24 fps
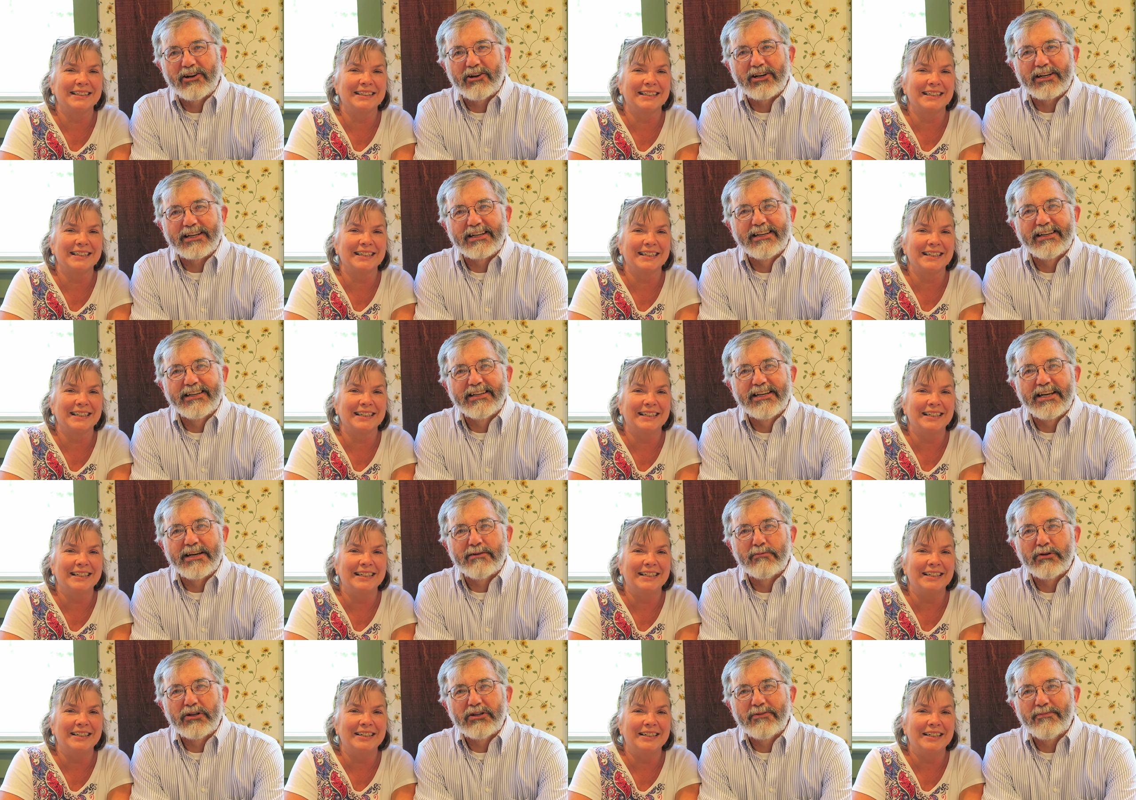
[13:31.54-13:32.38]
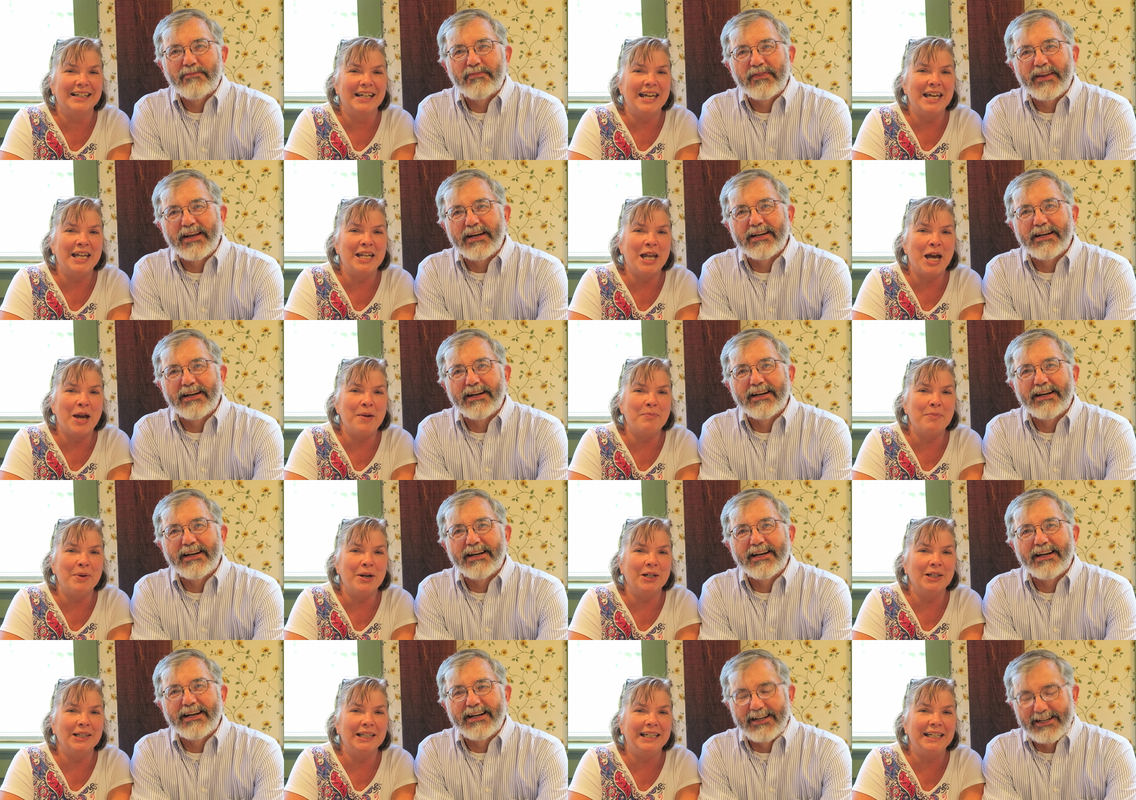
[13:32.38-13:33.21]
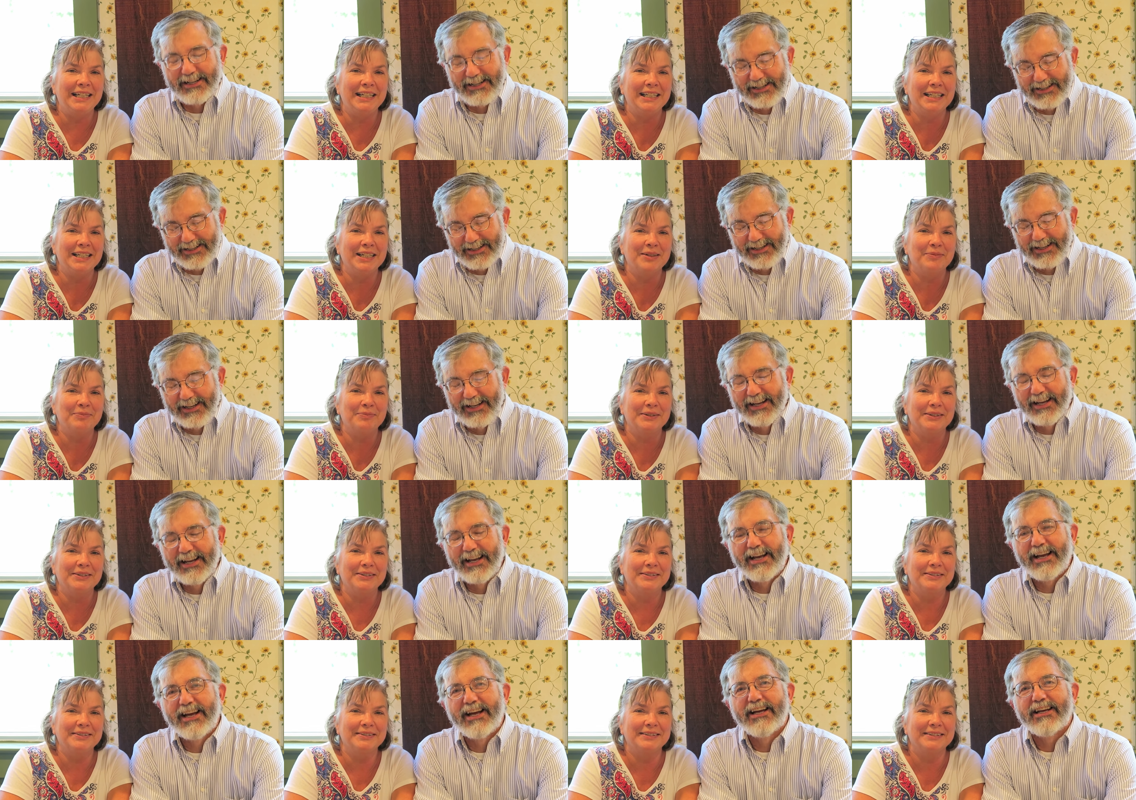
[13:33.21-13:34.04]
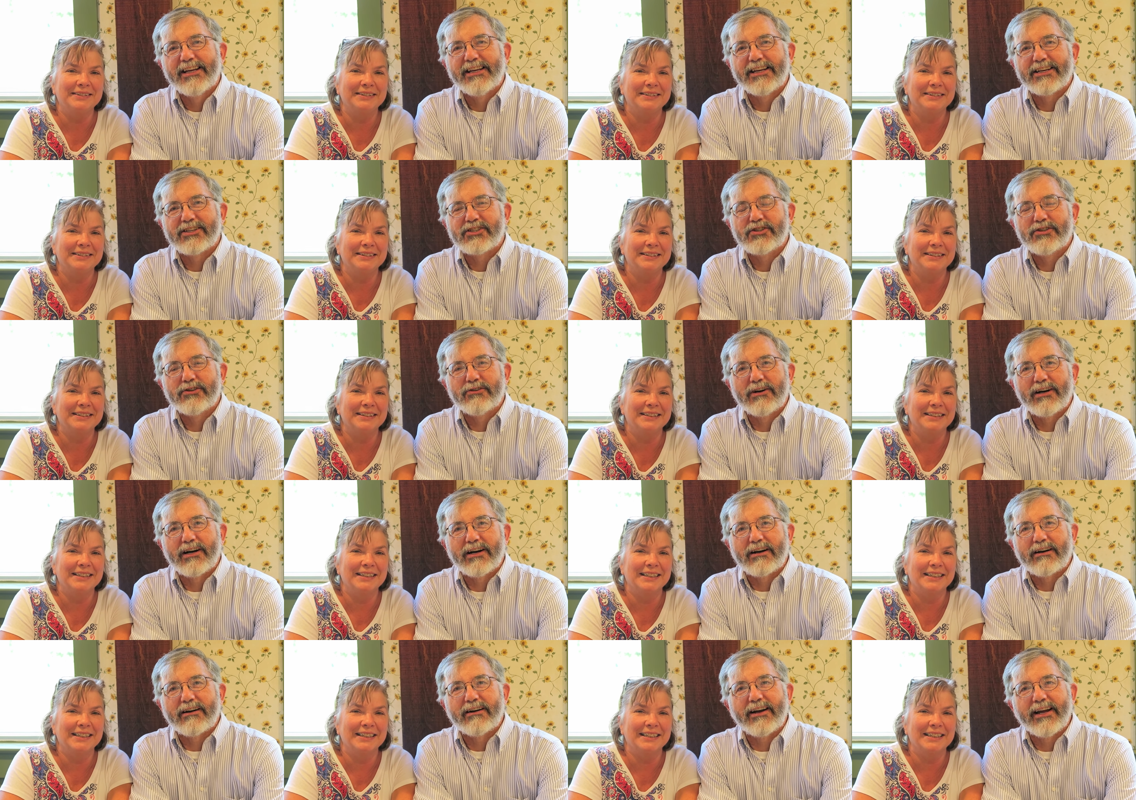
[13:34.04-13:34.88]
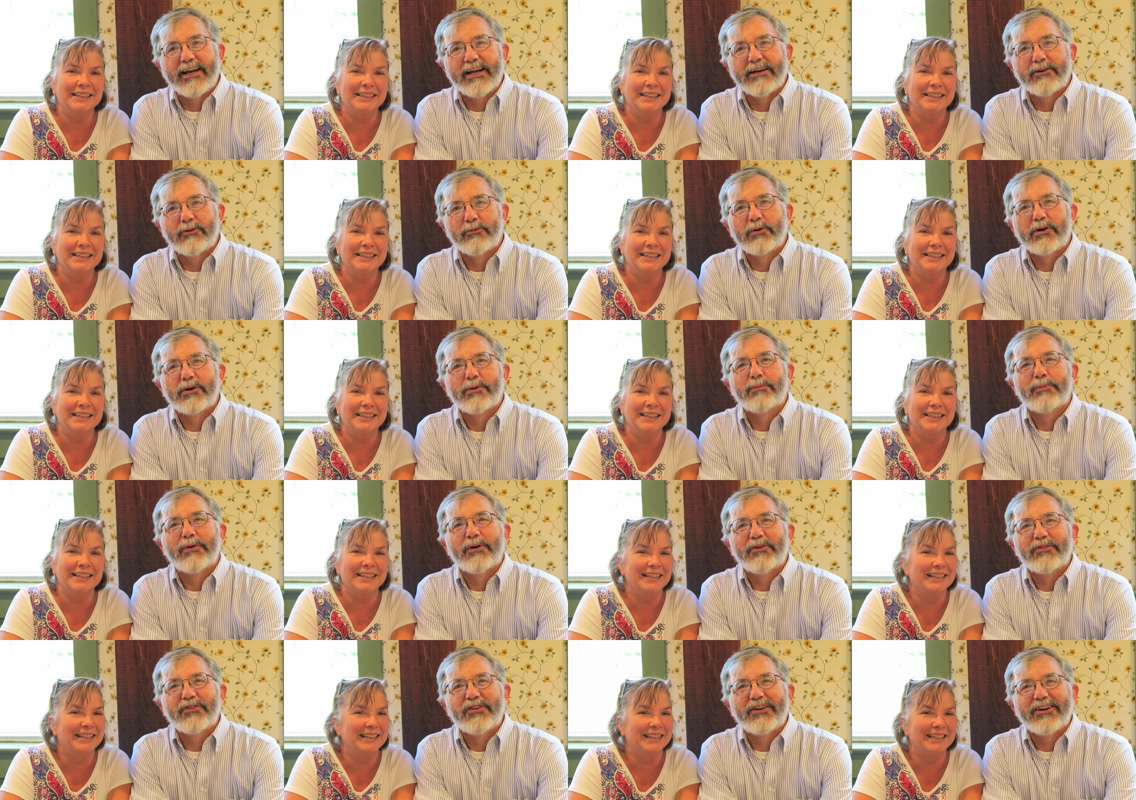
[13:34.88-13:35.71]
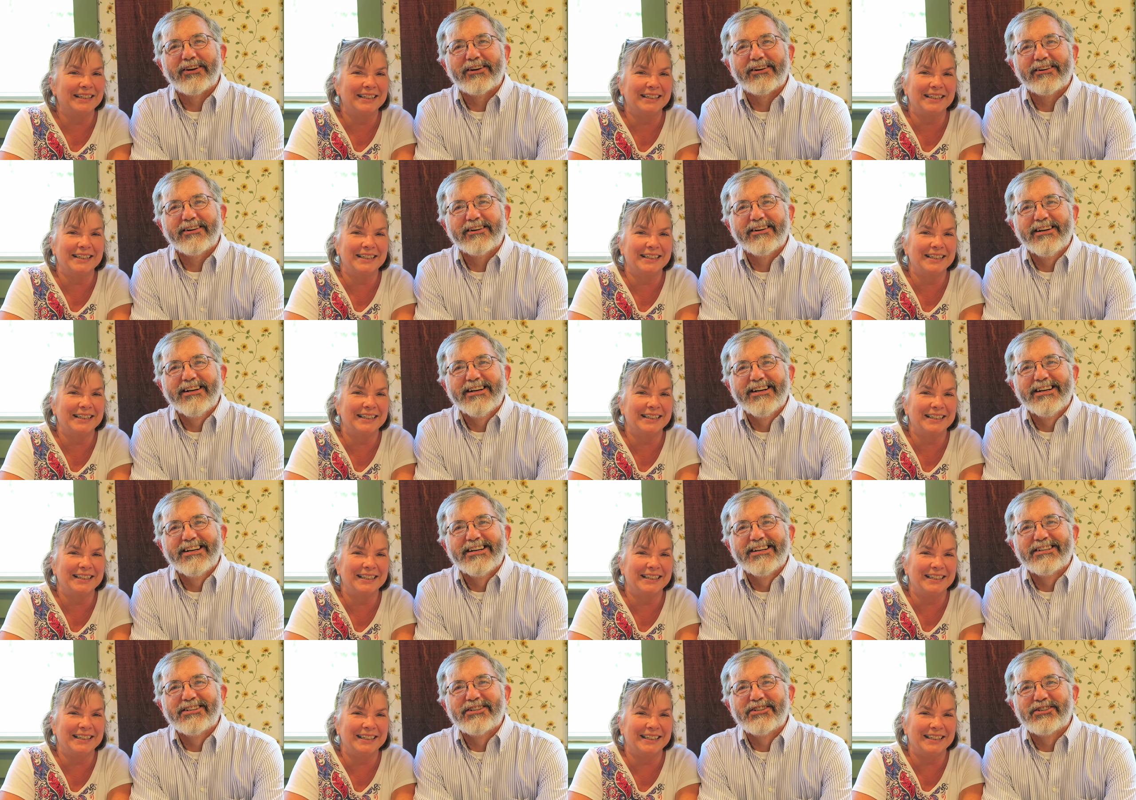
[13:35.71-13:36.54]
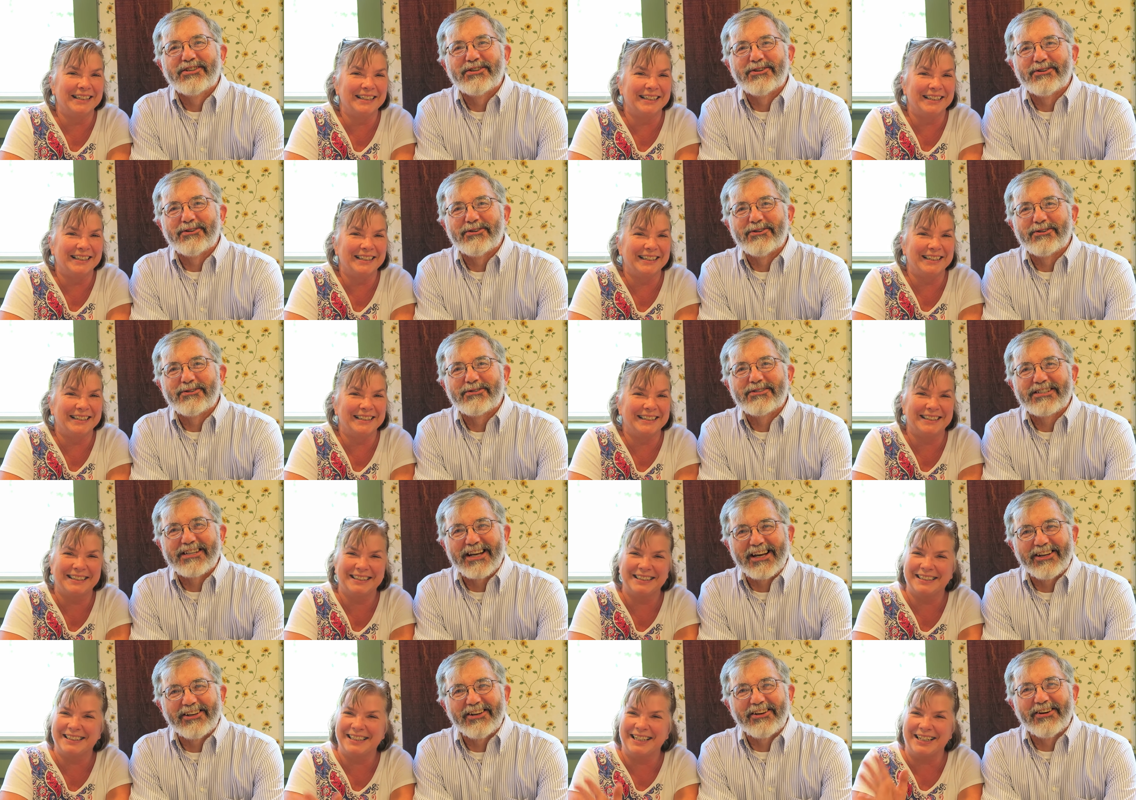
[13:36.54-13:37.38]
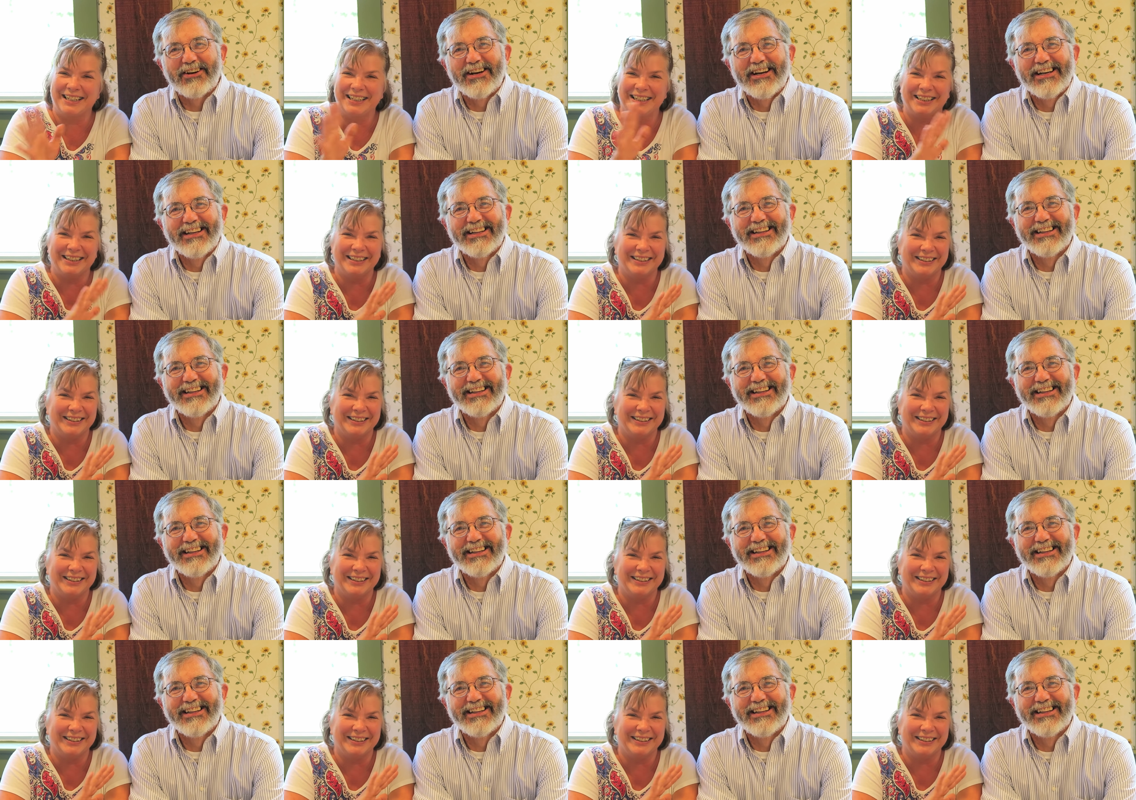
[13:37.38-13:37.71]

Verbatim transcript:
Speaker 1: Herrick Kimball.
Speaker 2: And, and I'm Marlene Kimball.
Speaker 1: Yes, you are. And we're both here to tell you.